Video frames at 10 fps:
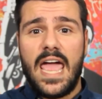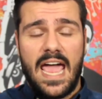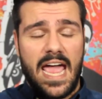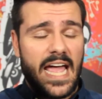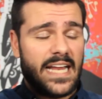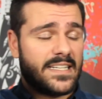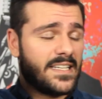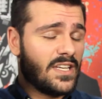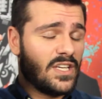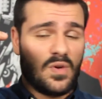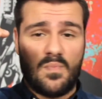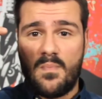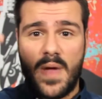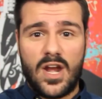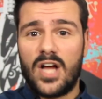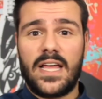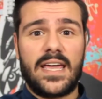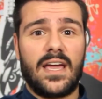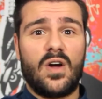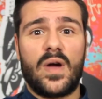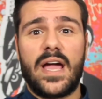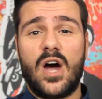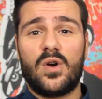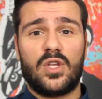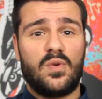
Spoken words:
And you may not like it going out.